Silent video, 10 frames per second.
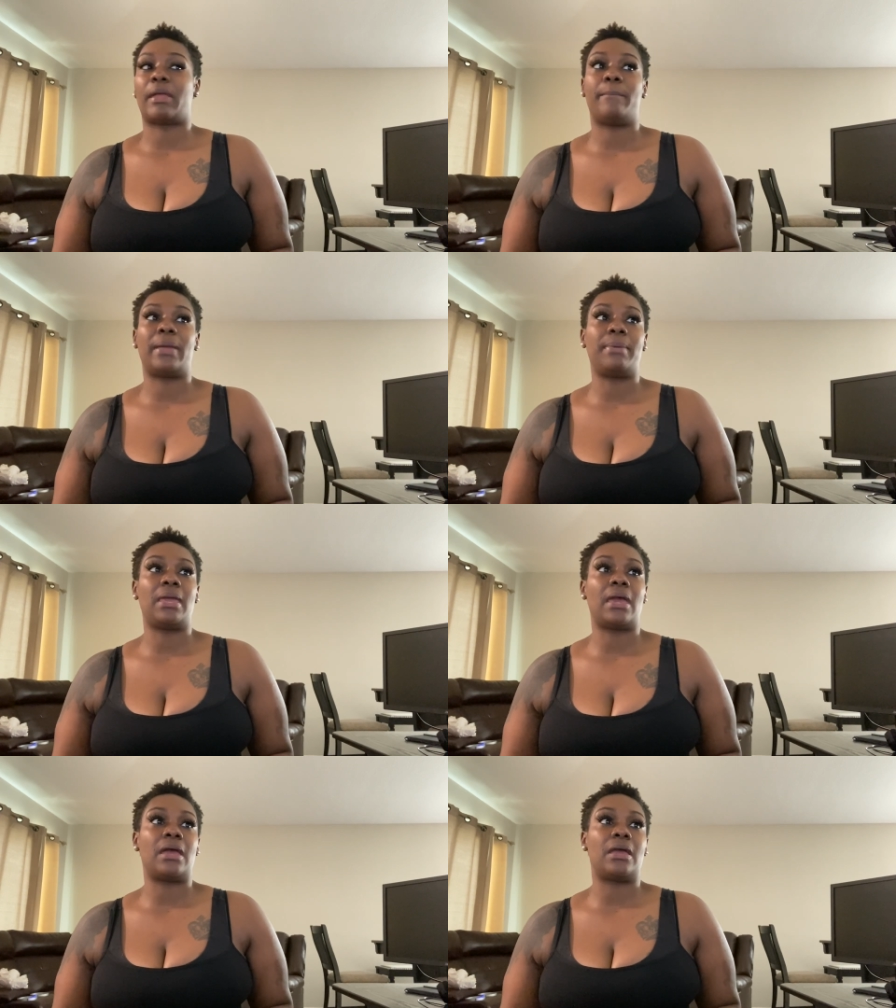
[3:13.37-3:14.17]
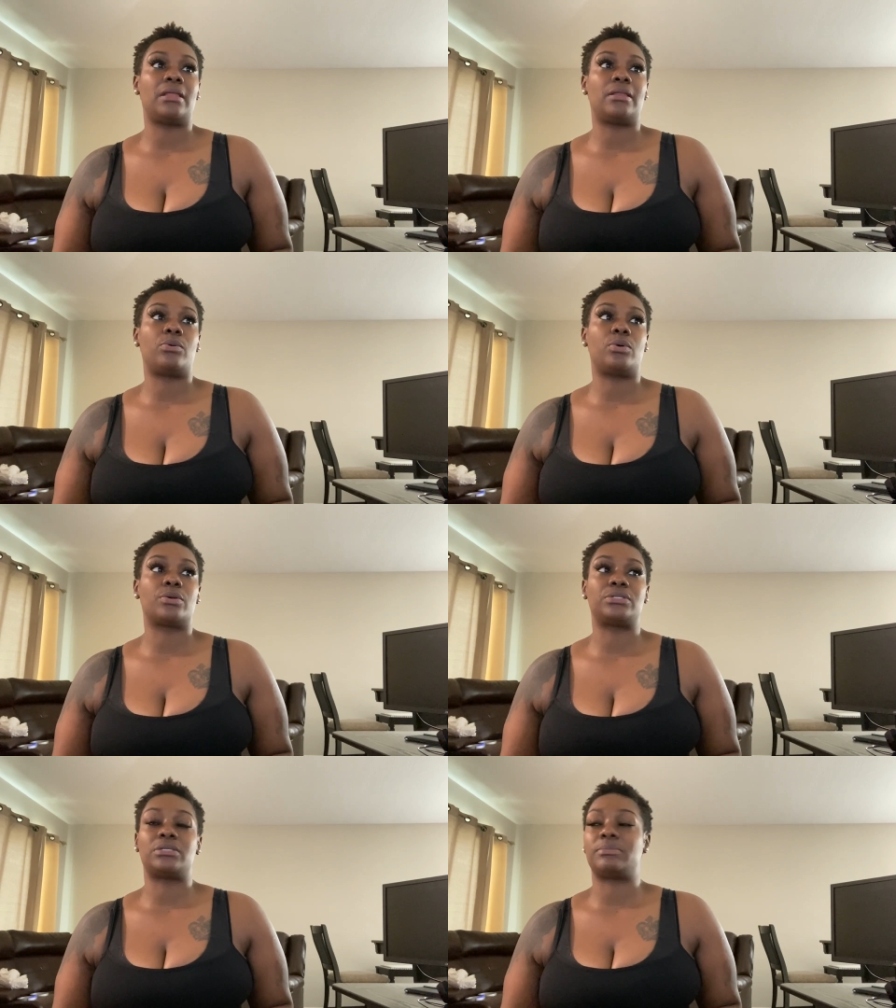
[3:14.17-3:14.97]
Baby had
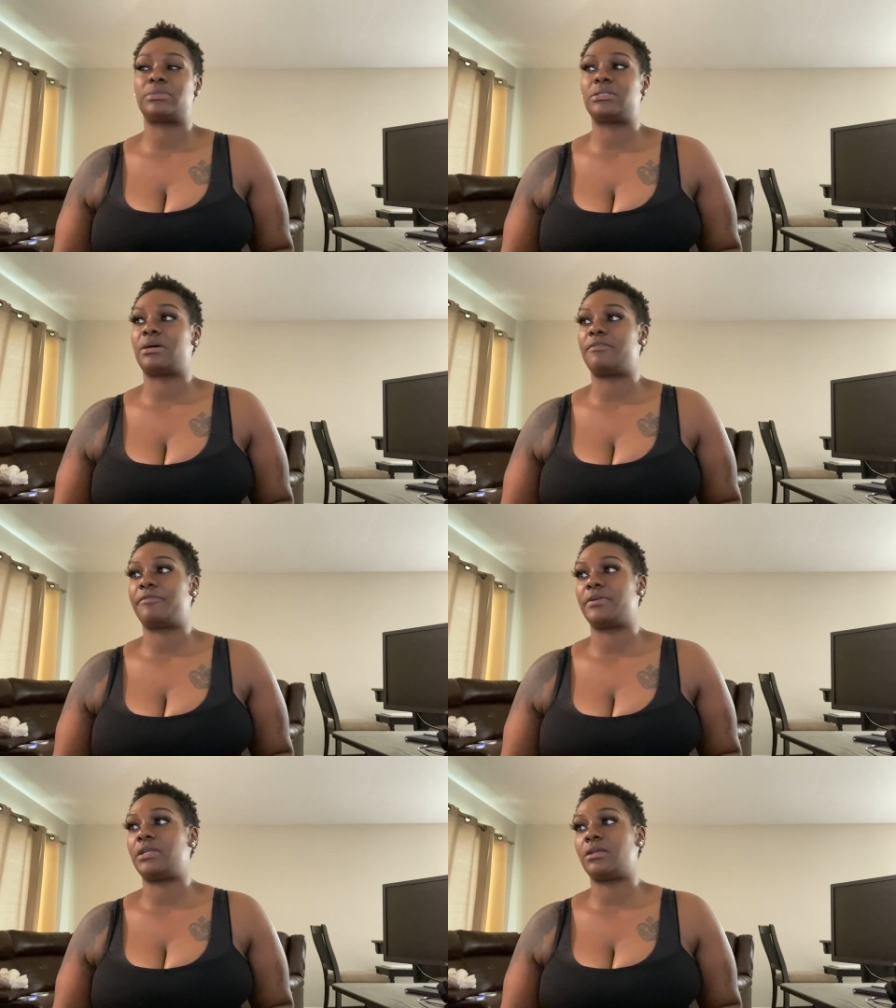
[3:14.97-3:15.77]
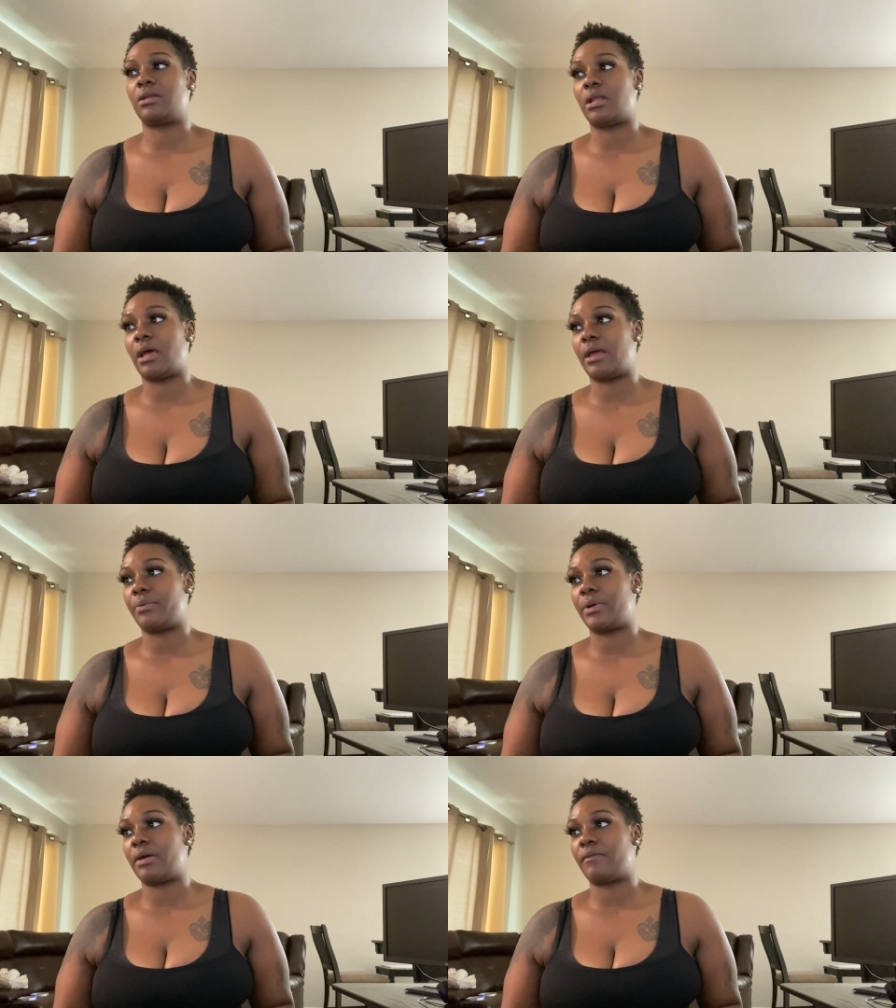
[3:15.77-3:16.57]
ordered some stuff for dinner tonight or
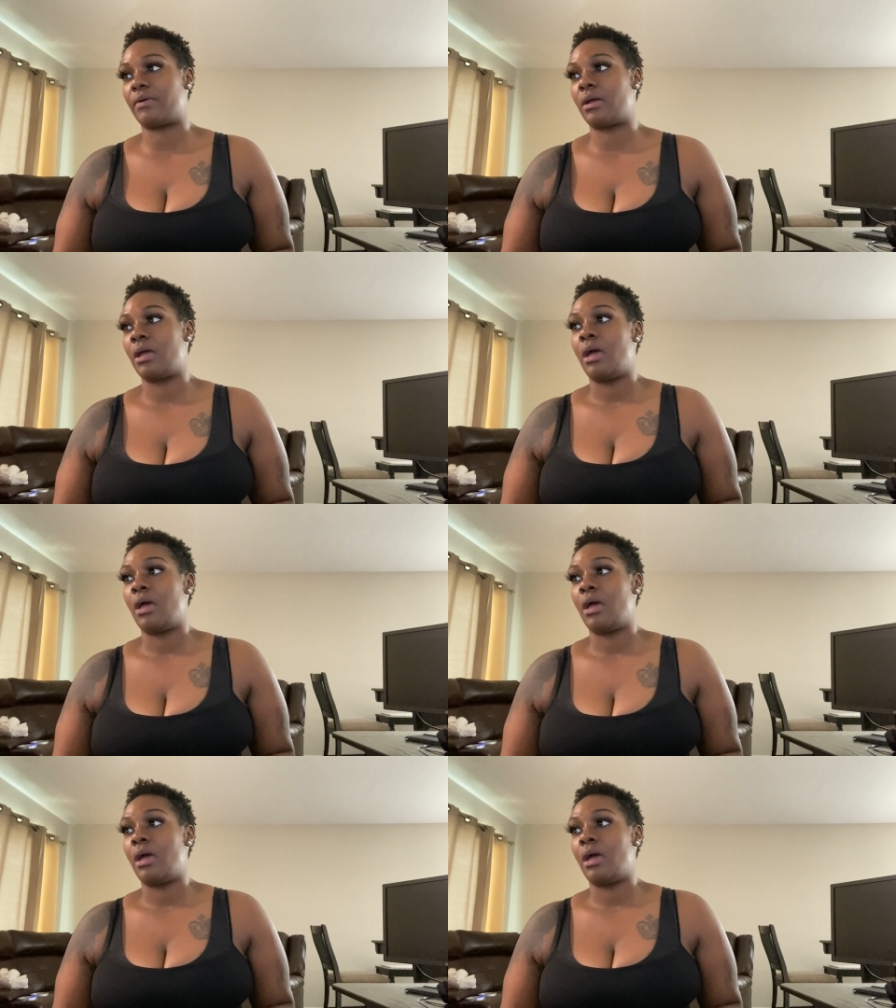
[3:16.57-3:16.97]
whatever.